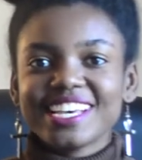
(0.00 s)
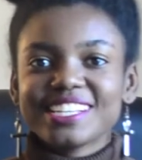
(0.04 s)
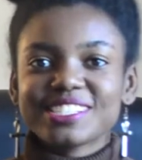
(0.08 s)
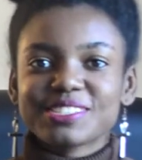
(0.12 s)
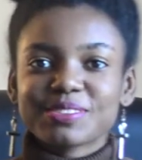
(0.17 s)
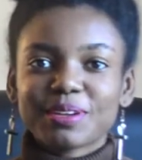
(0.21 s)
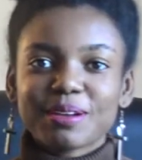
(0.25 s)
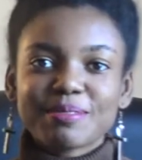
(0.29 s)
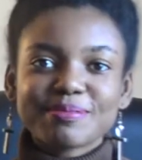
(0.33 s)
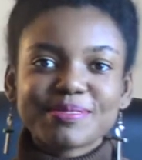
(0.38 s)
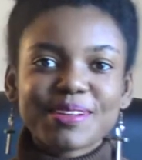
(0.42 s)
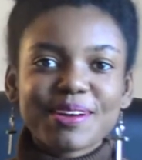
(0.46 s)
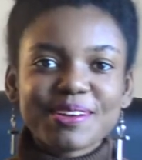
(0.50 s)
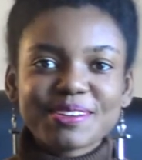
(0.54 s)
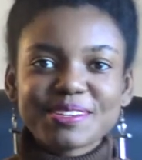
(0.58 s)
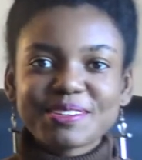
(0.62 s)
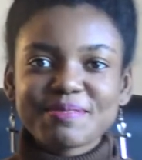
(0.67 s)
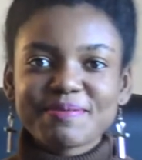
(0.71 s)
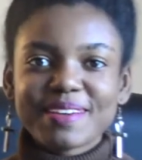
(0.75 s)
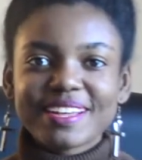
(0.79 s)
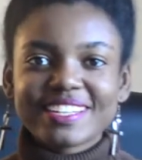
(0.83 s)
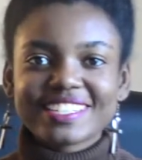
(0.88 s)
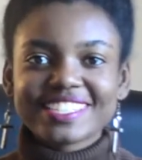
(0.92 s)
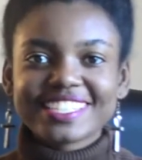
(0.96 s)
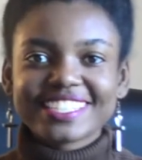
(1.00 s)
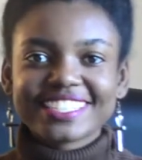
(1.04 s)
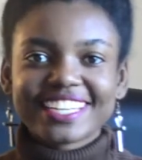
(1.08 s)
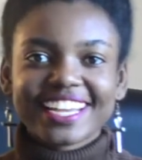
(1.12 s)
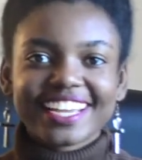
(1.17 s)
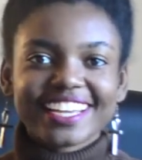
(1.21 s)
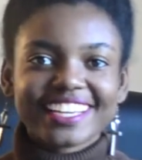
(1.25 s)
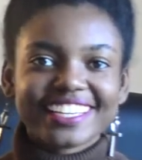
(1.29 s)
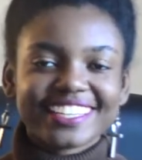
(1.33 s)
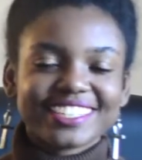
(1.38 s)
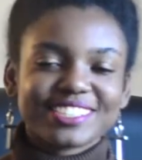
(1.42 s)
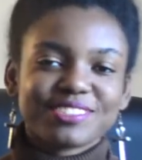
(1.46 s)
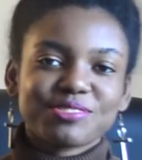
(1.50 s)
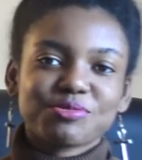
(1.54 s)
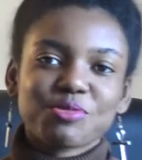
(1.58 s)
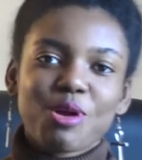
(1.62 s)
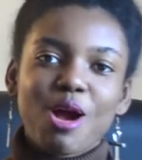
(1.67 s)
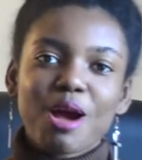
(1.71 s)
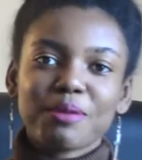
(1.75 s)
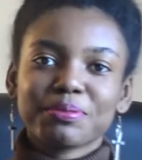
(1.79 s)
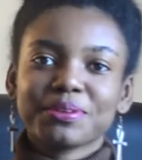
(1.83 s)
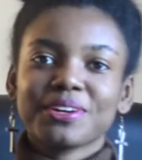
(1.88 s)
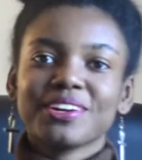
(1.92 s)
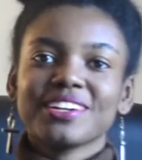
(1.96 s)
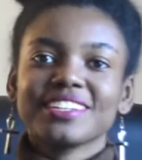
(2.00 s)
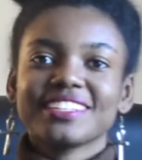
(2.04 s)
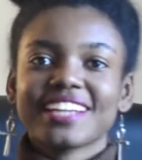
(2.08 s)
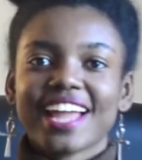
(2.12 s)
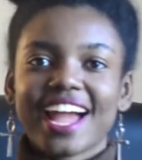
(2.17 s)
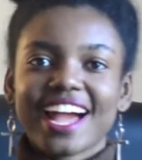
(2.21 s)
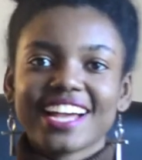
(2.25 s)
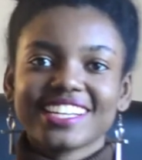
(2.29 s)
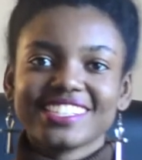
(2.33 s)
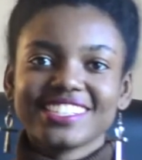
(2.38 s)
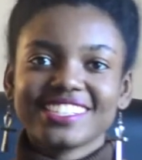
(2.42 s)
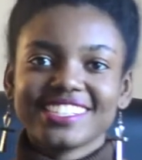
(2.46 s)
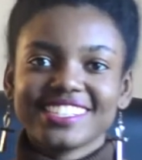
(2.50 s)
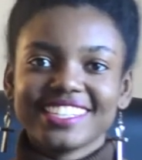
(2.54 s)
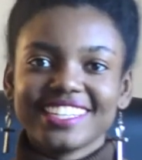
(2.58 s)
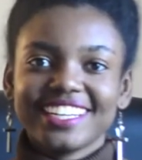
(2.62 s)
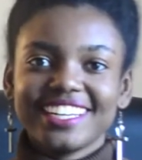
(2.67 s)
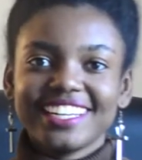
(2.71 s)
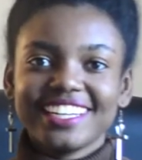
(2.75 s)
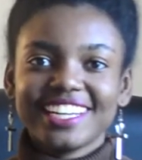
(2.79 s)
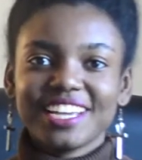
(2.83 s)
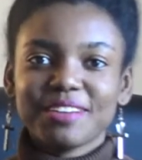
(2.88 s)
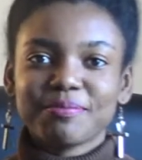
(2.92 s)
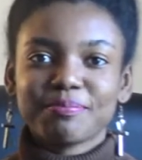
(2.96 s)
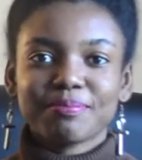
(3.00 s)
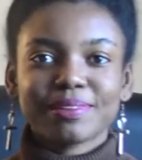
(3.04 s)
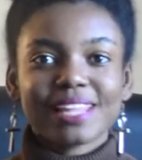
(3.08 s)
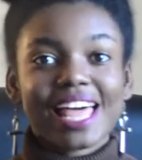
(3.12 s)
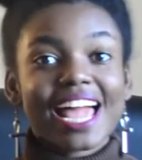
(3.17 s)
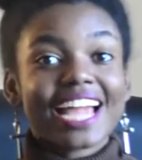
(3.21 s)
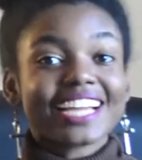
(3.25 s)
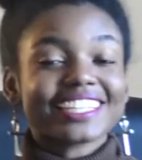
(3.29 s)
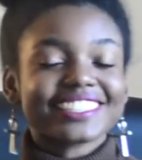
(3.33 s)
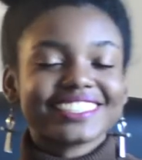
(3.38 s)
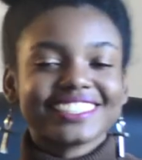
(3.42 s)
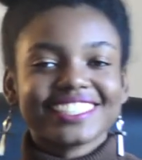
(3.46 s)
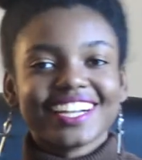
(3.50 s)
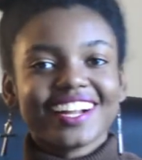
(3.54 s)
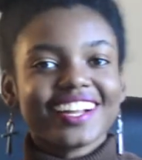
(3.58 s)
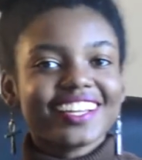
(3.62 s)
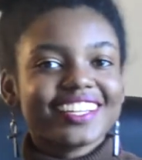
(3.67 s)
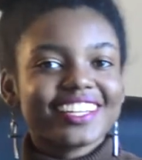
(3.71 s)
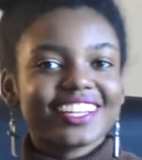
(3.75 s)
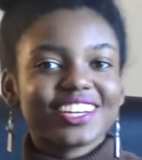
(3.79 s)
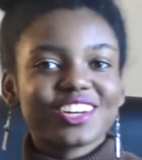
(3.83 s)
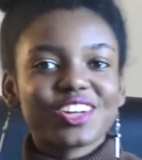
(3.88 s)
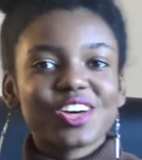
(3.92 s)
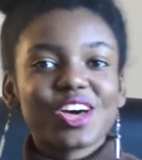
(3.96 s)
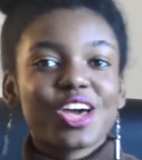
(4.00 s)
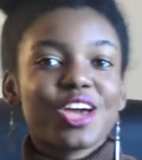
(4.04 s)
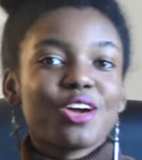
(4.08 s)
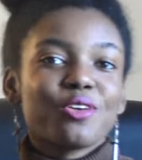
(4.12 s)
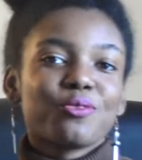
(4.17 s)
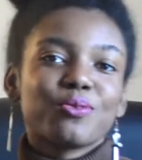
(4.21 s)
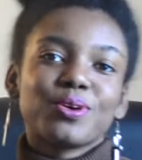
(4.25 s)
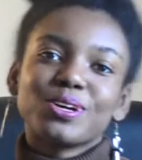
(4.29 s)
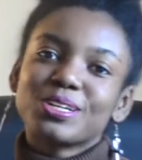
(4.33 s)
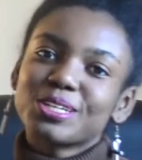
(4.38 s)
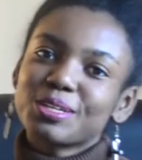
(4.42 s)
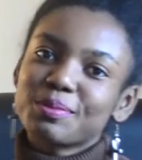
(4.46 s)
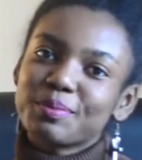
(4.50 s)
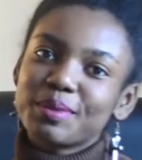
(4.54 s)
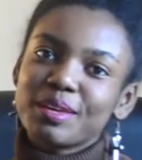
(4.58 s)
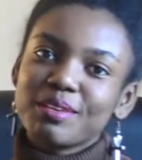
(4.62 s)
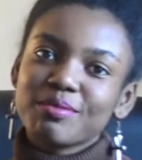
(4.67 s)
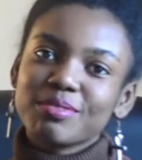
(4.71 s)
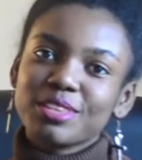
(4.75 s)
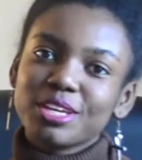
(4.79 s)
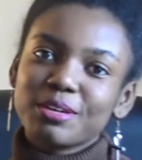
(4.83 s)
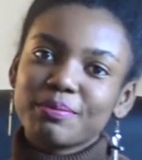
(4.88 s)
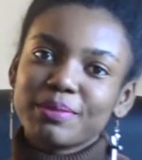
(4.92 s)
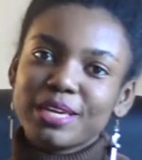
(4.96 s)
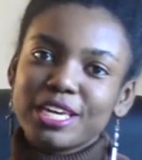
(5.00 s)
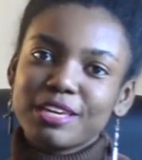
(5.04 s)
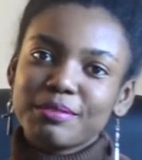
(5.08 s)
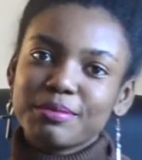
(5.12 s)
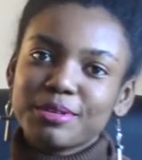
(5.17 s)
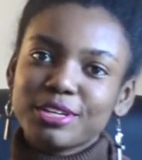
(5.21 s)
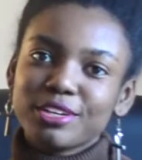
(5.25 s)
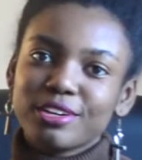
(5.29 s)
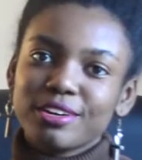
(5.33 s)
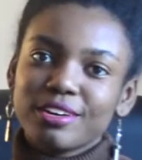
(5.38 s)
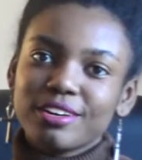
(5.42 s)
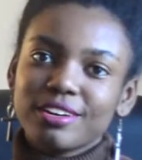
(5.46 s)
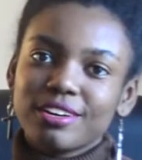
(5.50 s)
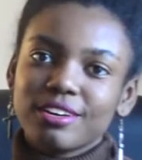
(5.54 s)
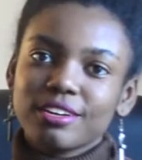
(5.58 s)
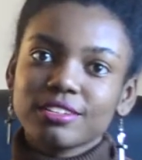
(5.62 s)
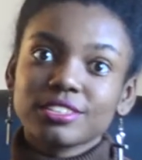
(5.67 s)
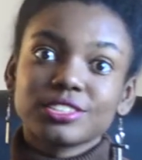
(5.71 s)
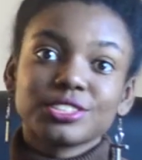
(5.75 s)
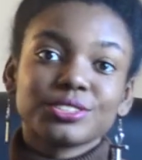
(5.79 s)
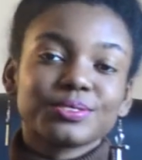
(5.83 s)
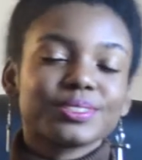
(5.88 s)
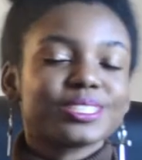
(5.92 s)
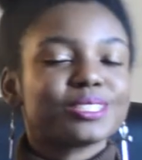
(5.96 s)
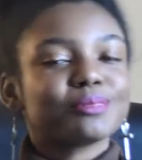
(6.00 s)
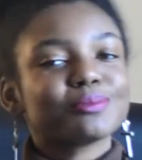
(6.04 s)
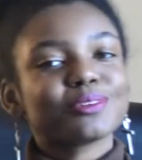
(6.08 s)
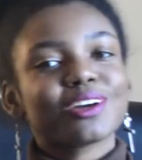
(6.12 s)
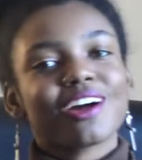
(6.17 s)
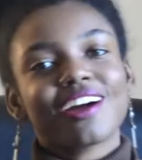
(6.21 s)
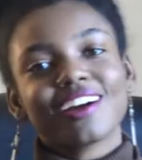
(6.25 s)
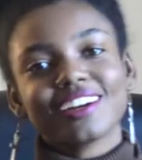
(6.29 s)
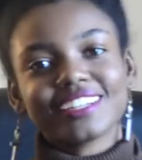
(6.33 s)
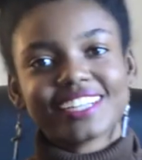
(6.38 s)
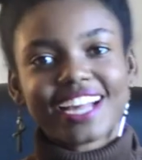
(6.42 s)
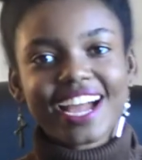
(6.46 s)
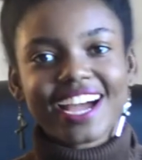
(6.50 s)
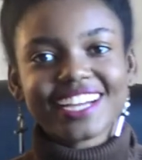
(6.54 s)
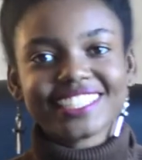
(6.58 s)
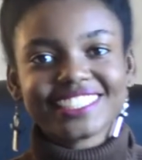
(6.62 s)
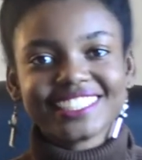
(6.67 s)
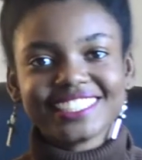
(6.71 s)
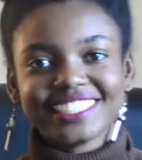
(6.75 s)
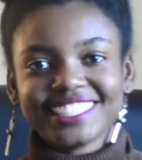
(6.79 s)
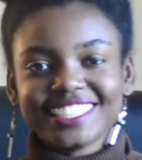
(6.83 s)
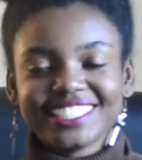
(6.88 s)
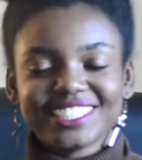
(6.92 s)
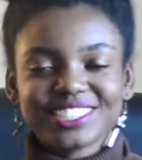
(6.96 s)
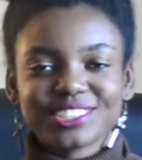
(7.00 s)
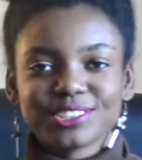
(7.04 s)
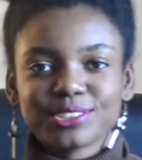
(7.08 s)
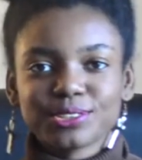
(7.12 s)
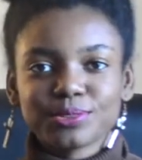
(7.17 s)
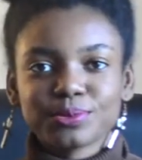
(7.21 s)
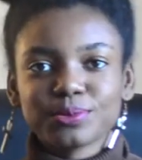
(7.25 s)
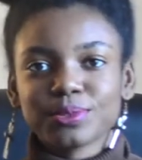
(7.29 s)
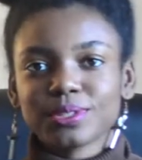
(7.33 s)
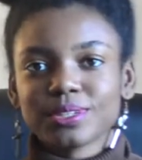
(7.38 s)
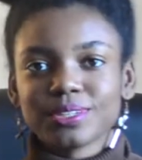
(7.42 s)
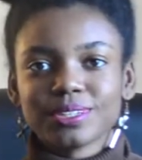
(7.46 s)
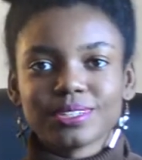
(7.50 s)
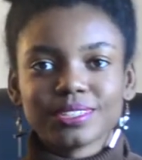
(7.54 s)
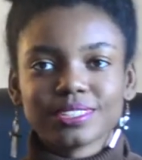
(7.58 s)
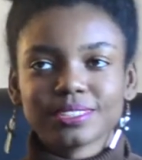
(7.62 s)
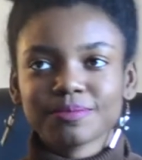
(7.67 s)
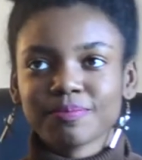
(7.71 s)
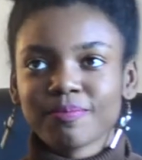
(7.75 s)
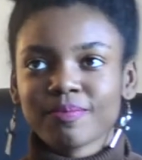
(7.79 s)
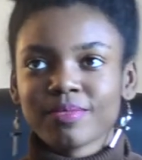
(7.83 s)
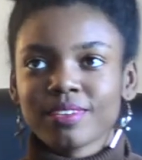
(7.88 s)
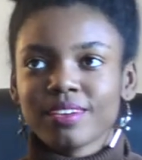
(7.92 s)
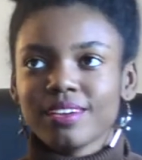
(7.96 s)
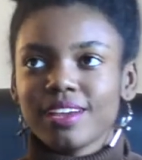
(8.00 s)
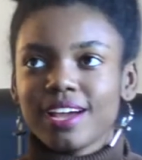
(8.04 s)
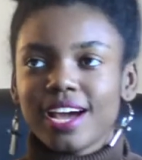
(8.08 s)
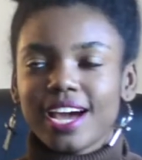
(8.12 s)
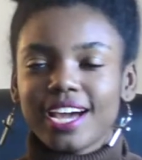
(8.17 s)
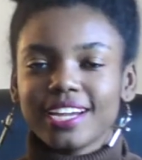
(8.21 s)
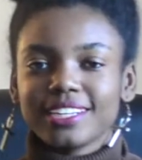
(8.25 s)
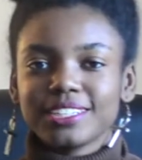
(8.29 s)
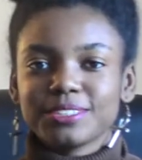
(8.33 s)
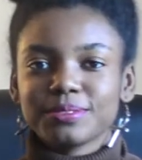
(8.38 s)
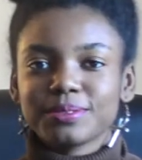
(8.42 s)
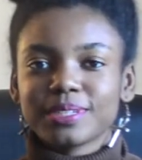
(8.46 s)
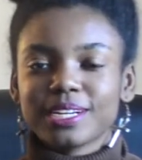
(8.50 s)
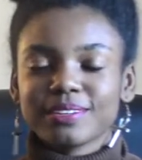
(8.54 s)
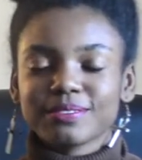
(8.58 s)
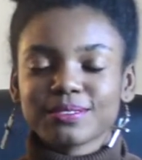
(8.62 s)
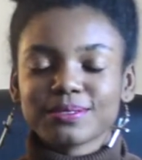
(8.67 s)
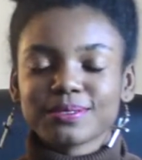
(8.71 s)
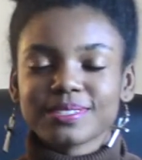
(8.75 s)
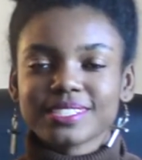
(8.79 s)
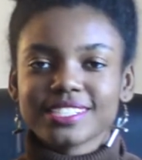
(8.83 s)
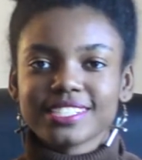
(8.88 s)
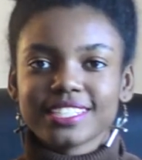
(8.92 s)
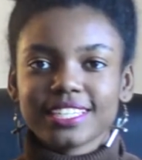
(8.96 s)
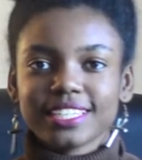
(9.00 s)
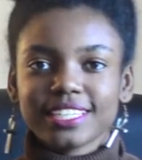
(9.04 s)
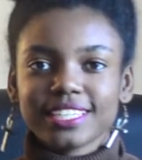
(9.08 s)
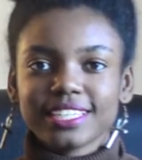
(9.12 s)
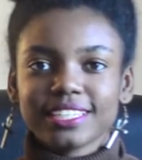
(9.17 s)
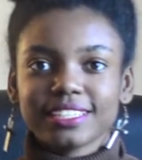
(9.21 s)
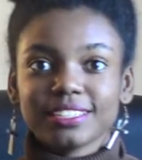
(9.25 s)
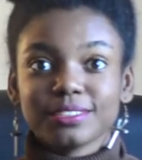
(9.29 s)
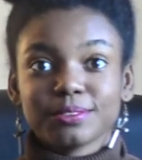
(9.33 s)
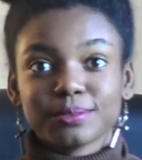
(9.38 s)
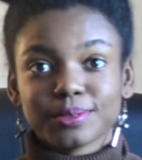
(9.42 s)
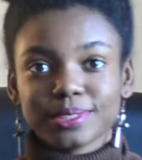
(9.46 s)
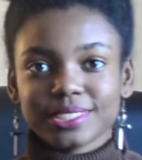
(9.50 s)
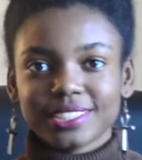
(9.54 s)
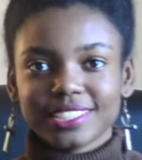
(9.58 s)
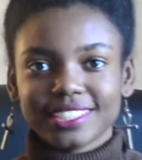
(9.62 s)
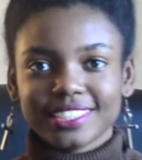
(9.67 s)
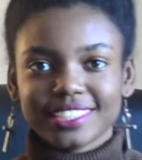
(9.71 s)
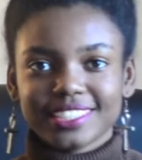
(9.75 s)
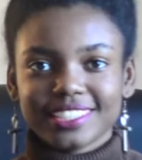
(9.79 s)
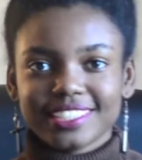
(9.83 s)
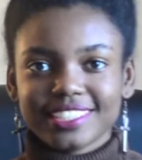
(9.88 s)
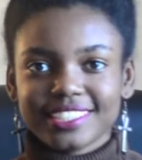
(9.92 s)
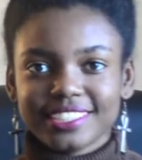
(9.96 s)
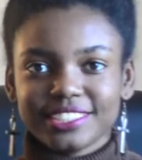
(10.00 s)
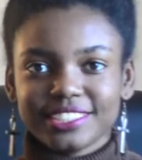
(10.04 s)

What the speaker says: So I'm talking about today is Rob Kardashian and Blac Chyna welcoming their baby girl, Dream Kardashian, into the world. I know what everyone's thinking, really,